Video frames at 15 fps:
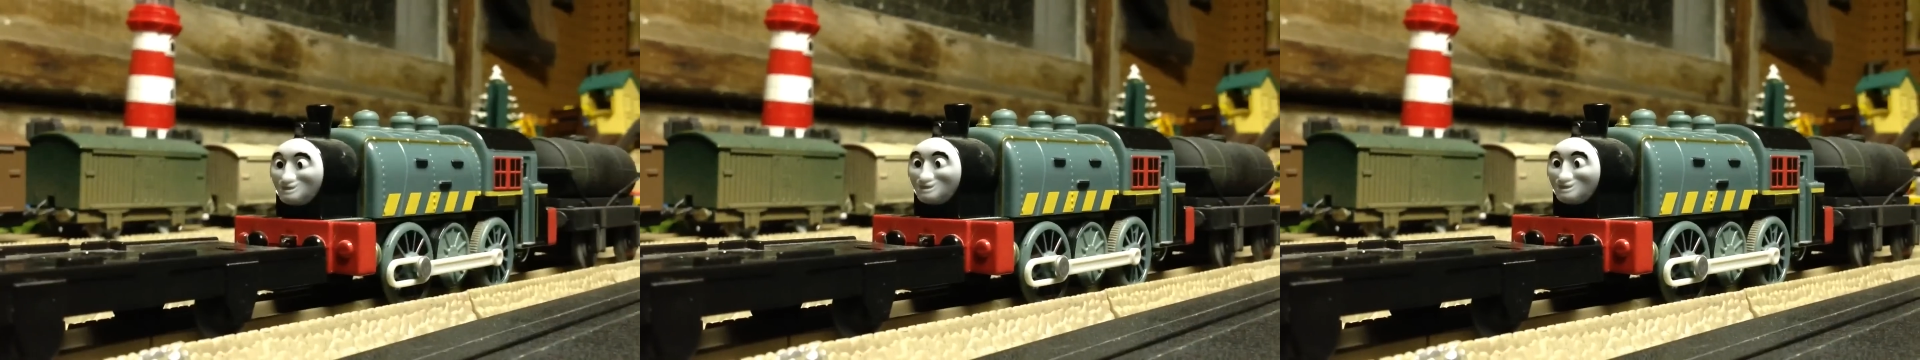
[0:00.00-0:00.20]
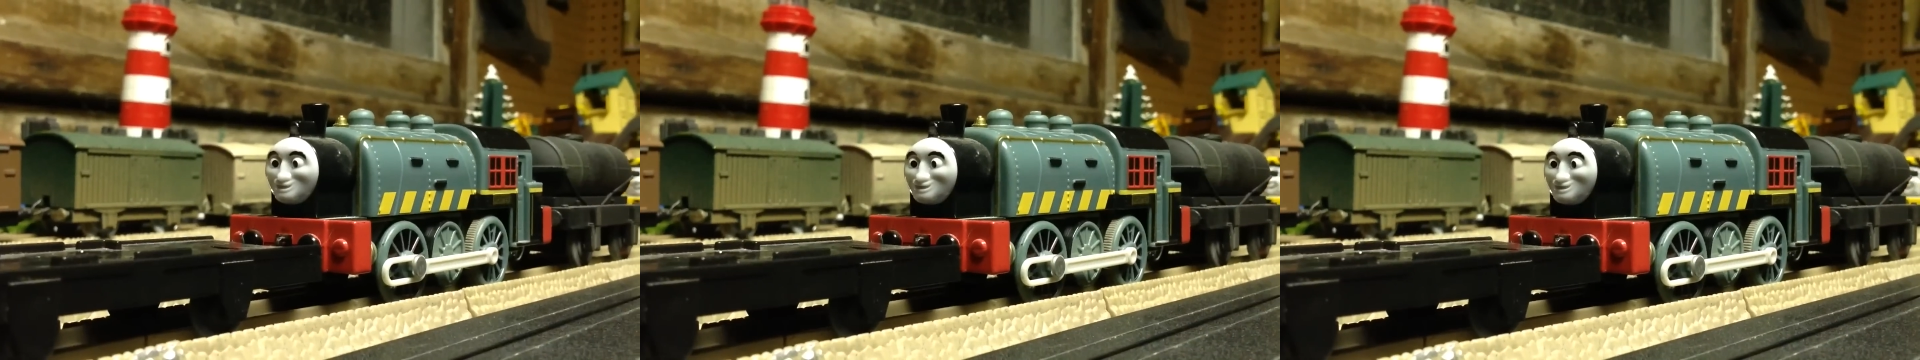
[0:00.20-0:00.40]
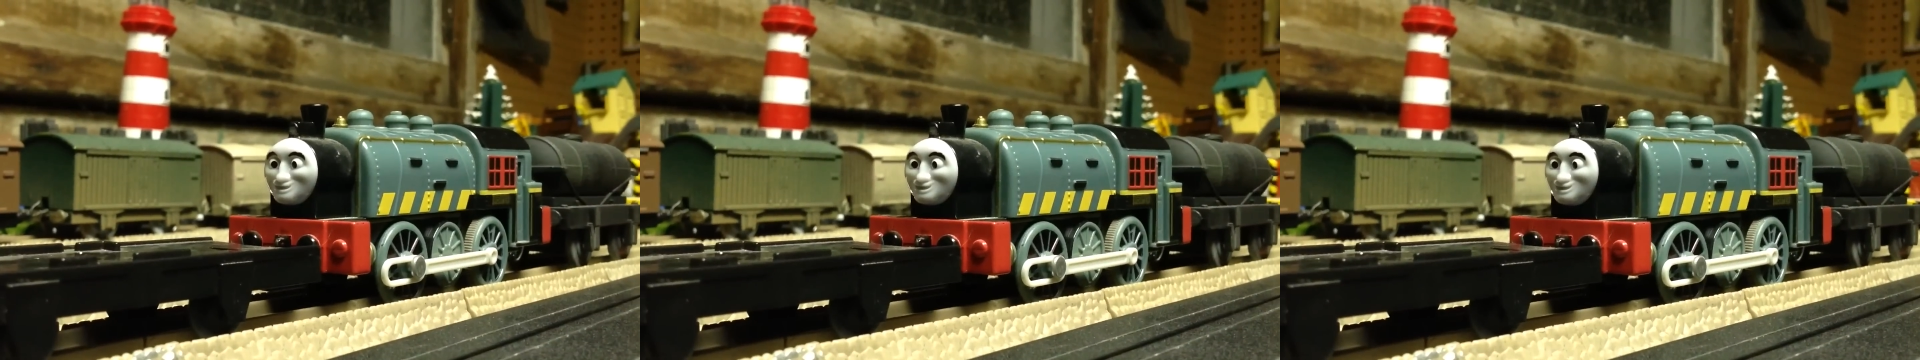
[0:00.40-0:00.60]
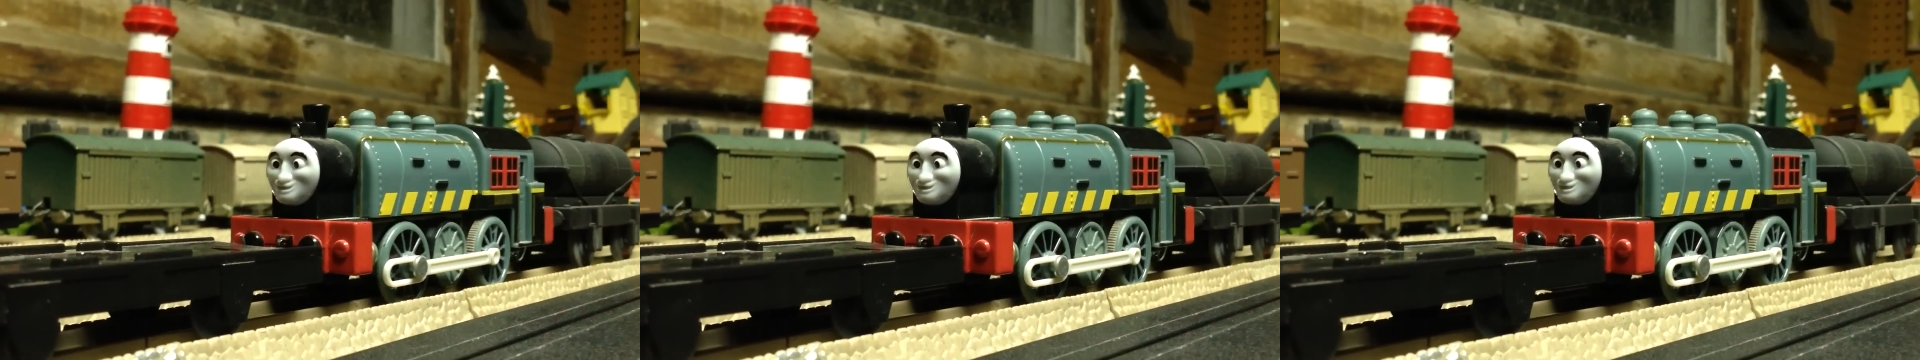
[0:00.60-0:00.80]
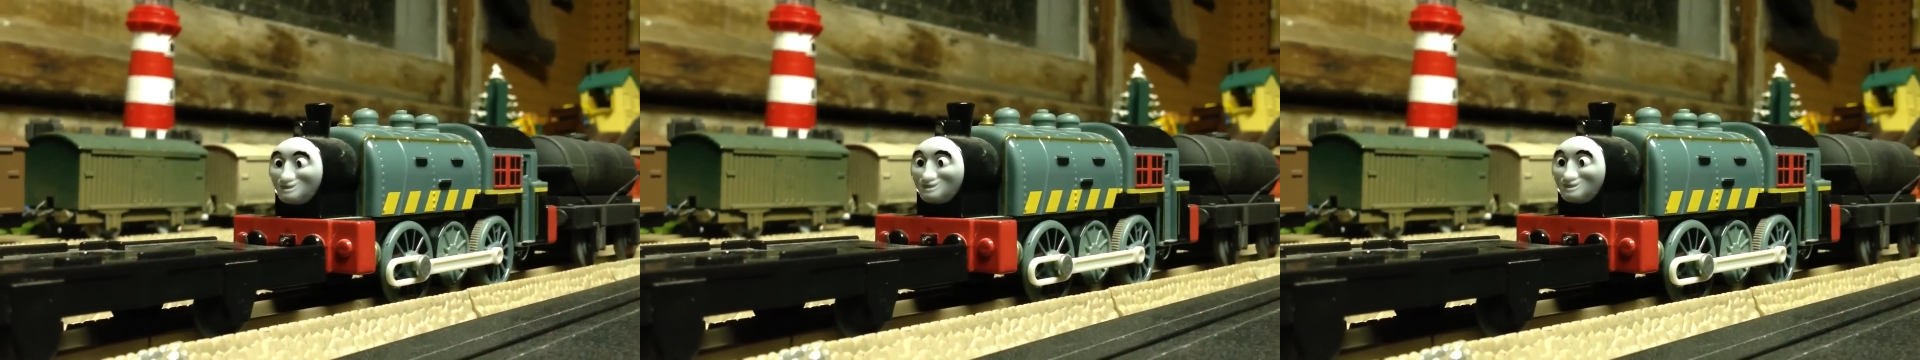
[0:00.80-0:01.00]

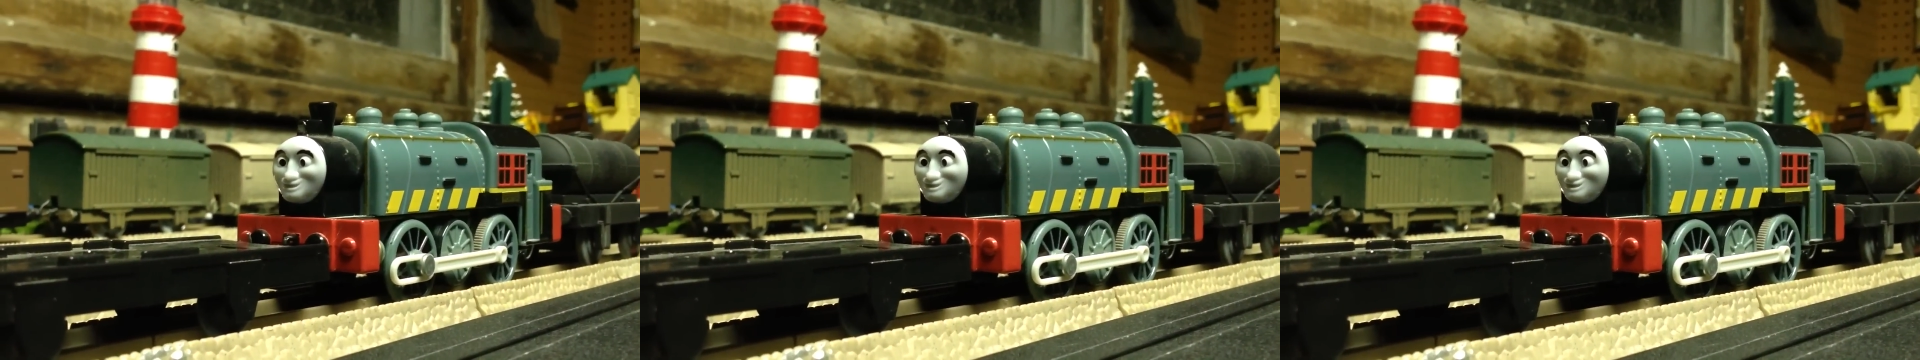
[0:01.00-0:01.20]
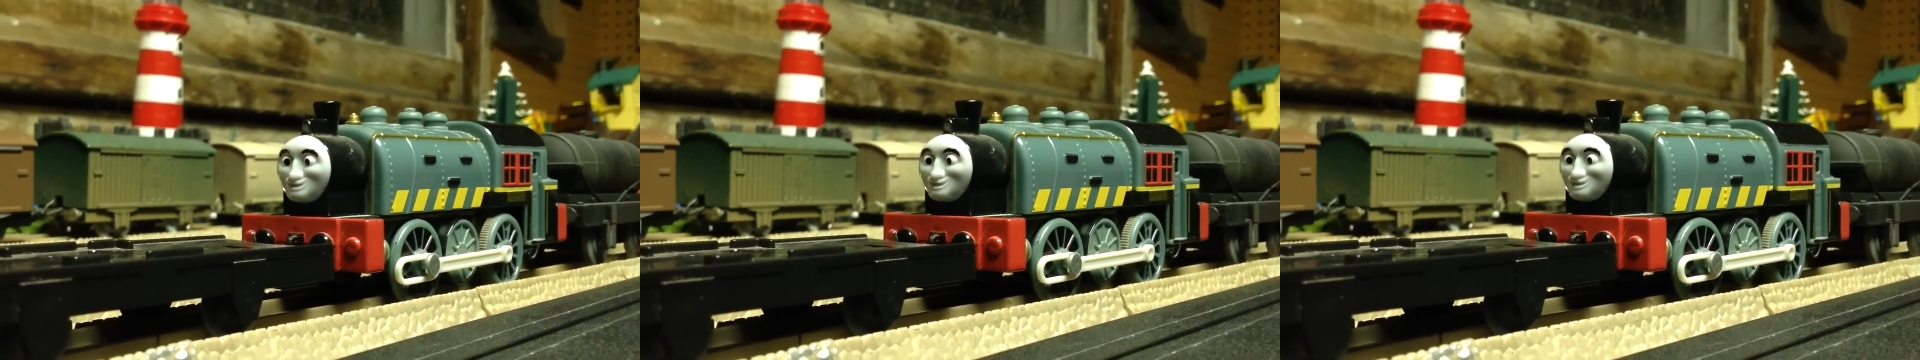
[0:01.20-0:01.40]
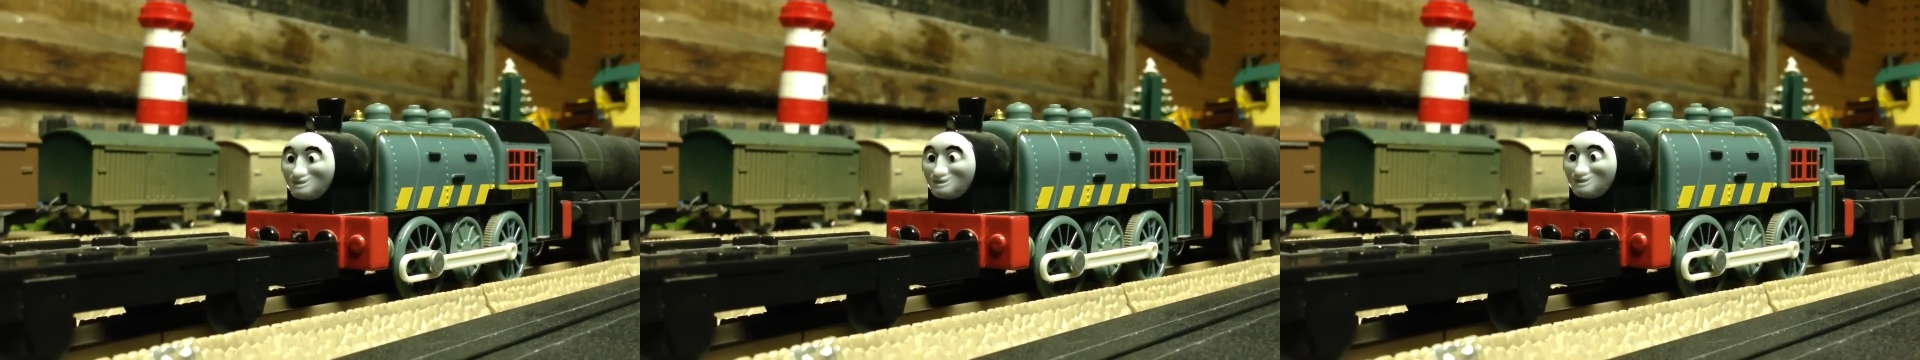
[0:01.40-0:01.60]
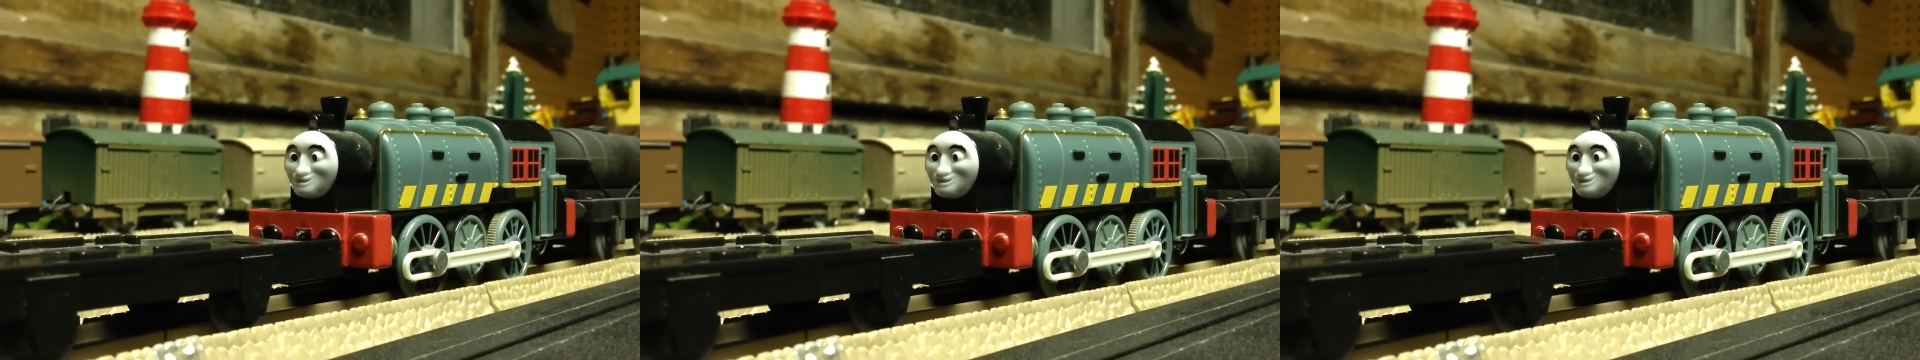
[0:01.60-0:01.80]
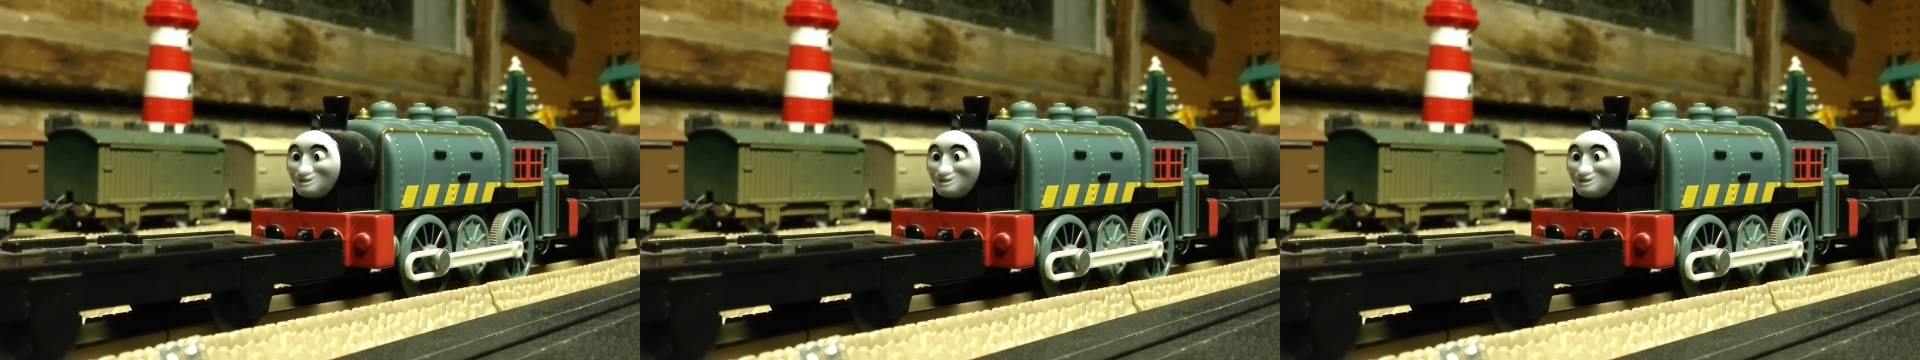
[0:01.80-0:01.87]
Nobody speaks.